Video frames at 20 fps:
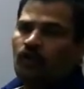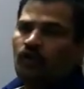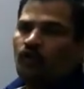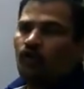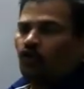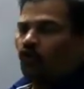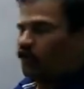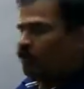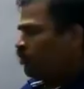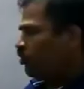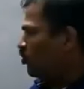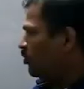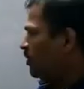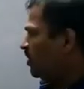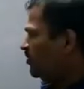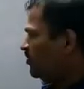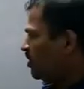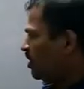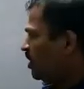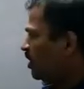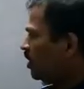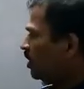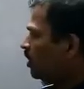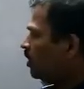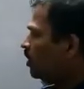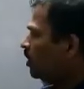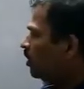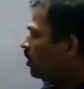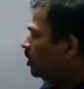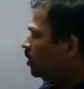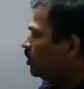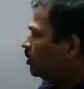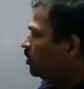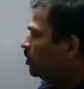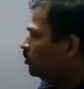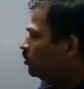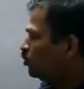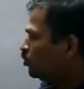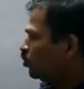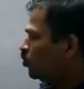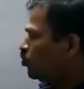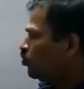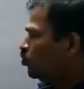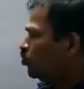or you may say two